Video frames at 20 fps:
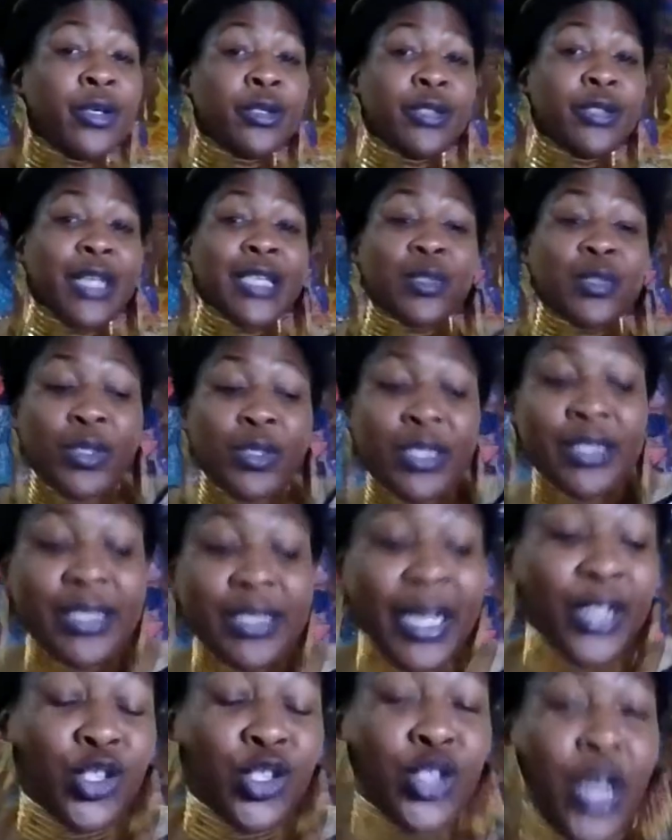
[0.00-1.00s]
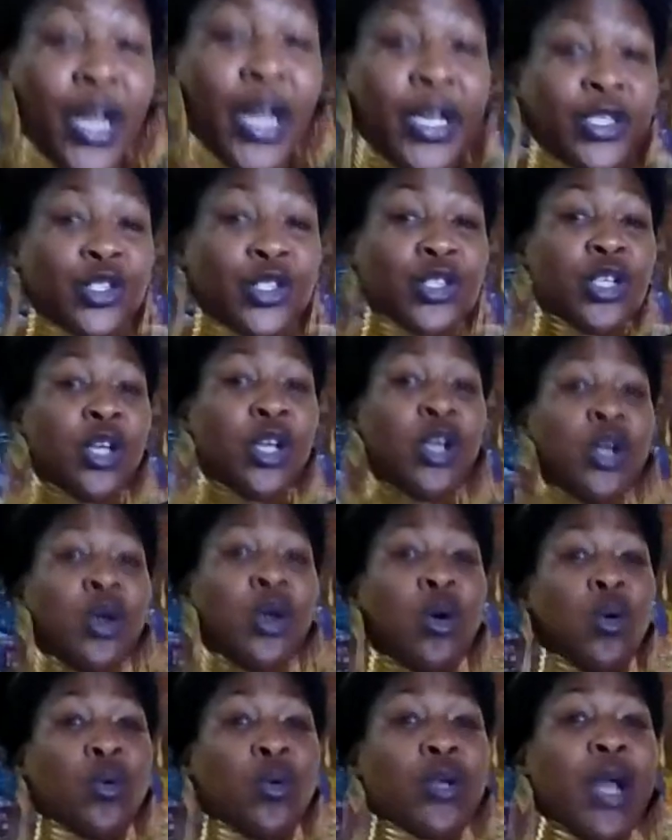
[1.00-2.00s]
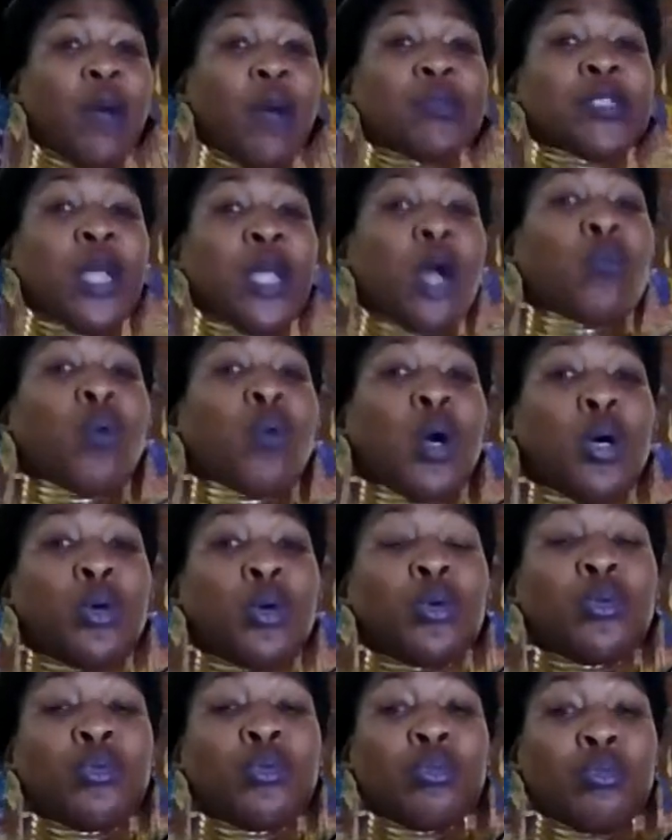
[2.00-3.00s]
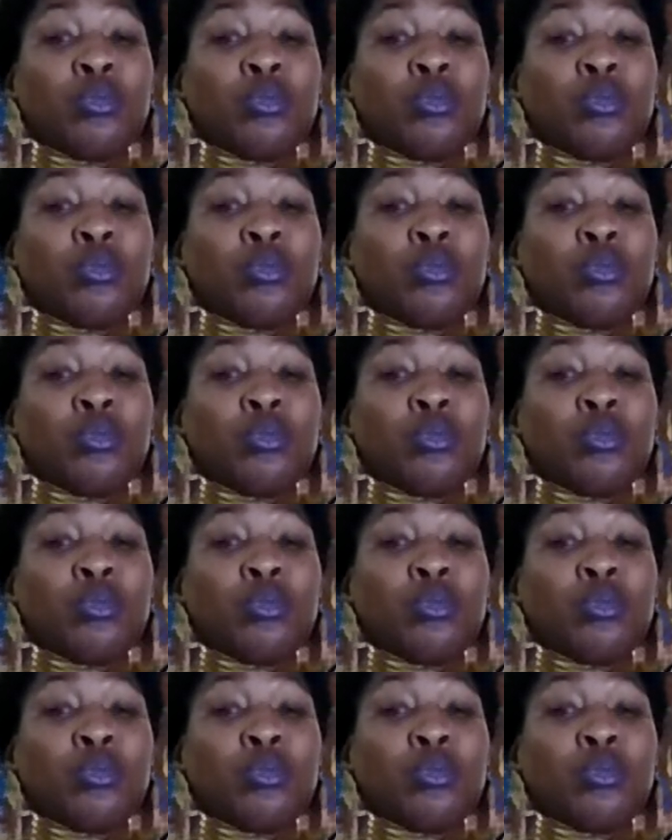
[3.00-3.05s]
That's what the sex change, that was her role.